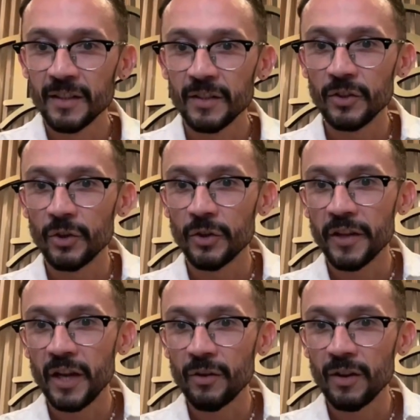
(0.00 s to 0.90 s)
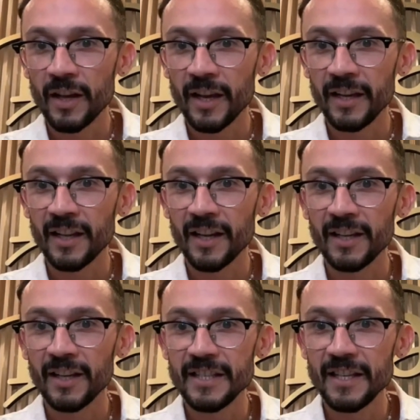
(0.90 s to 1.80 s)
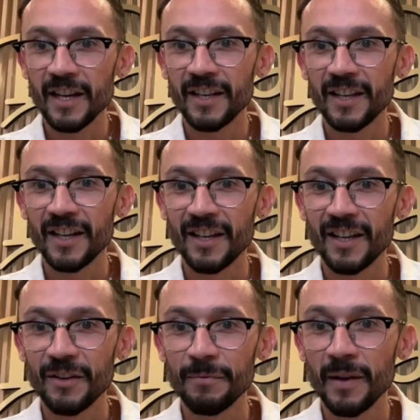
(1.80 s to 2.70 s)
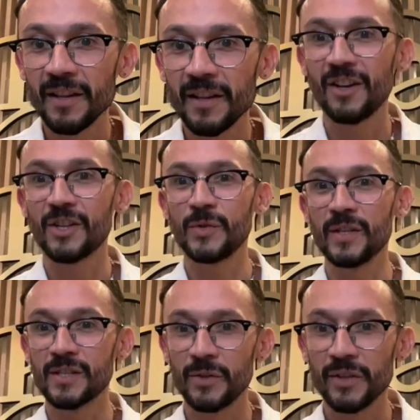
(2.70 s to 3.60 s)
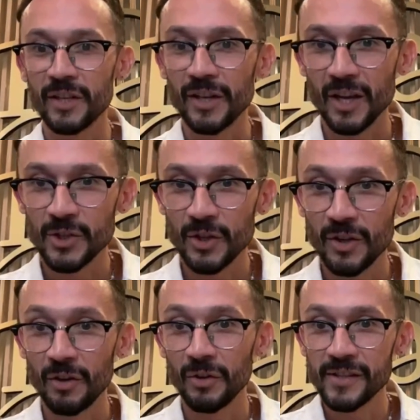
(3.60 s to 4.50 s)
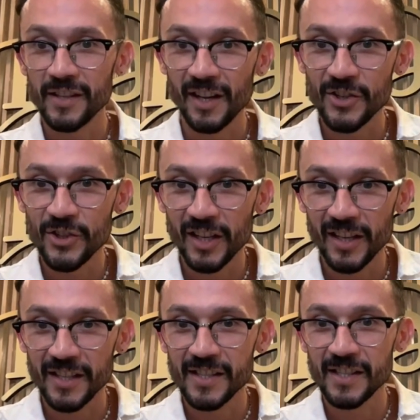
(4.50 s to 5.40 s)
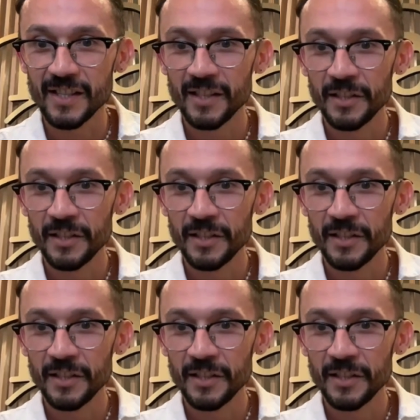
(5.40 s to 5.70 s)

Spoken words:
North Carolina, Indiana. My gosh, we are so international. Los Angeles,